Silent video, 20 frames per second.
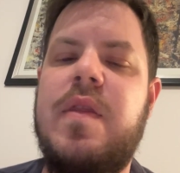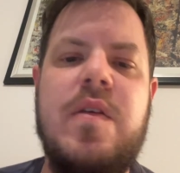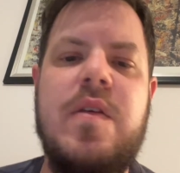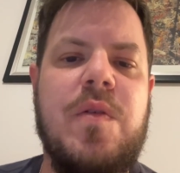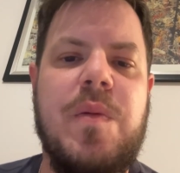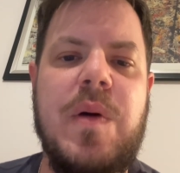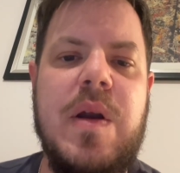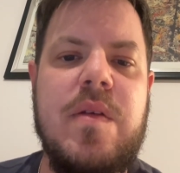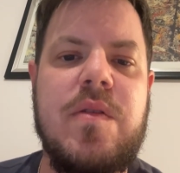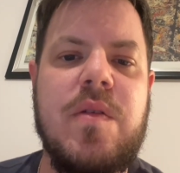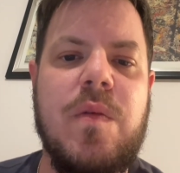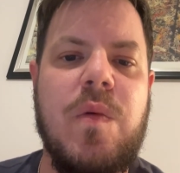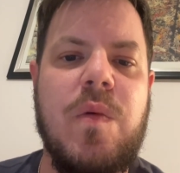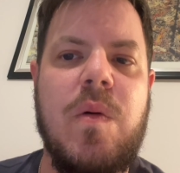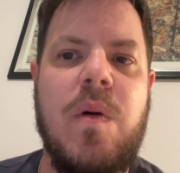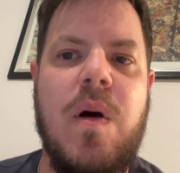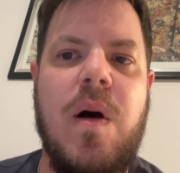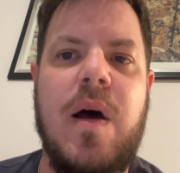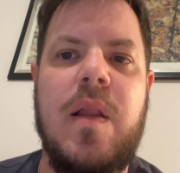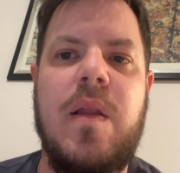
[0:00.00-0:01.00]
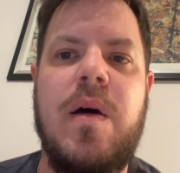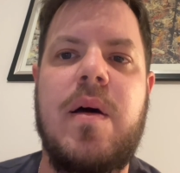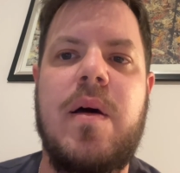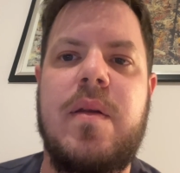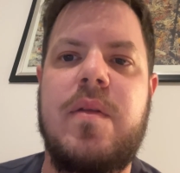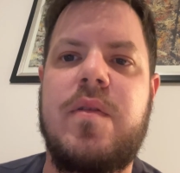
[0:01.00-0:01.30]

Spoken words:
this one is a real highlight.